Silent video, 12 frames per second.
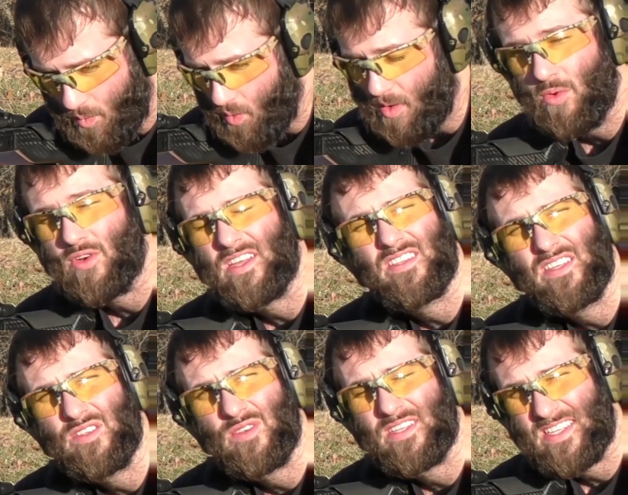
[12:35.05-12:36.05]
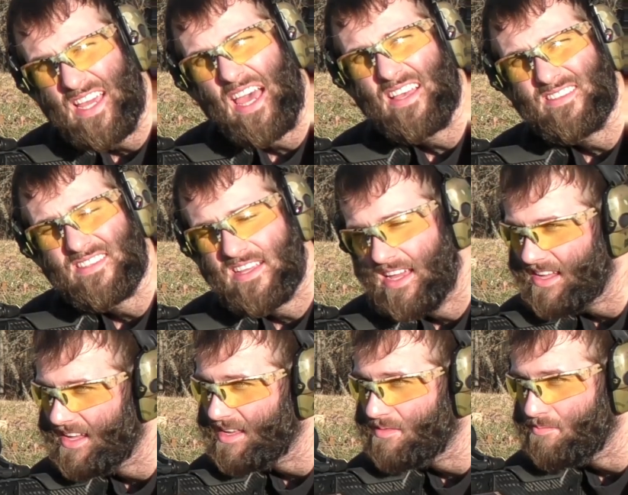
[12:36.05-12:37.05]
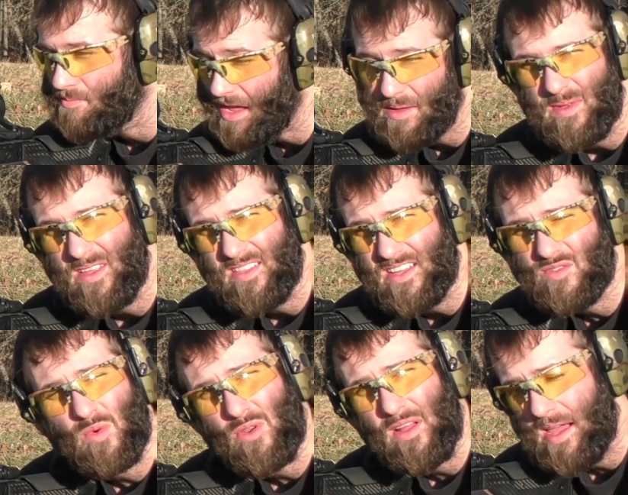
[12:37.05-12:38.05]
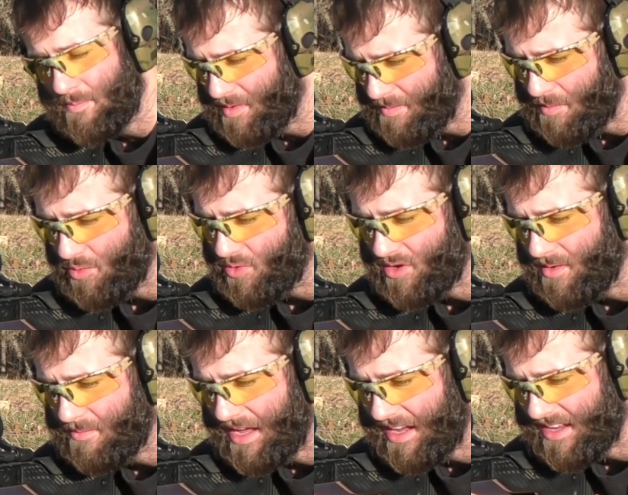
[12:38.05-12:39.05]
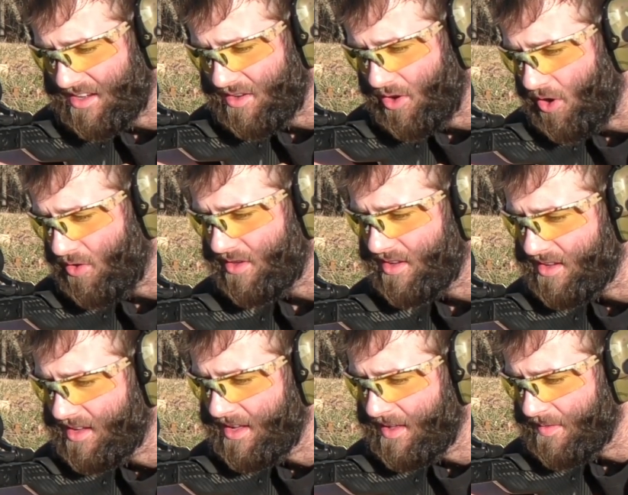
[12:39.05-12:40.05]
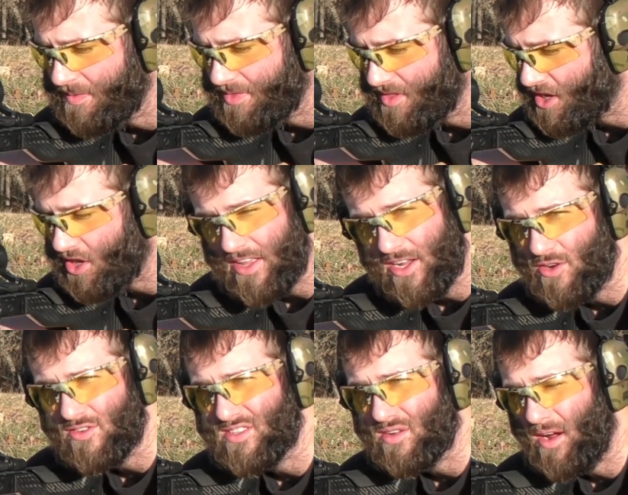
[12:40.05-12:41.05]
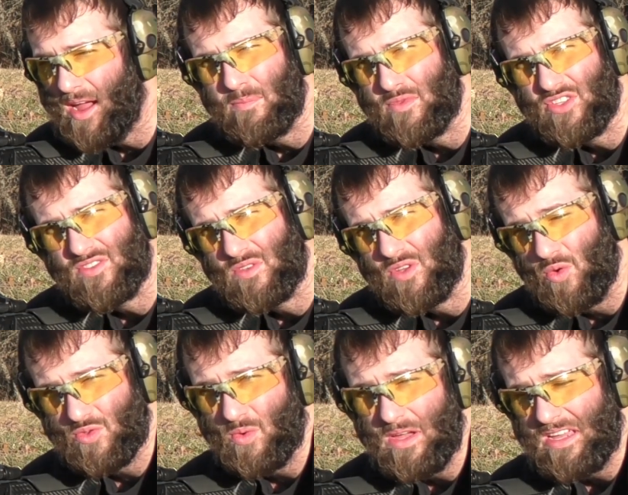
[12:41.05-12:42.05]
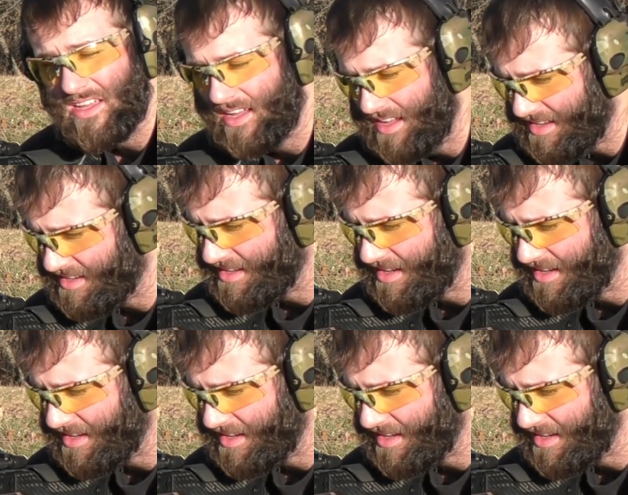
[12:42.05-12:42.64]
we will continue to test and maybe that's what'll happen. Maybe we'll come back and all the the clickers and crap just goes away and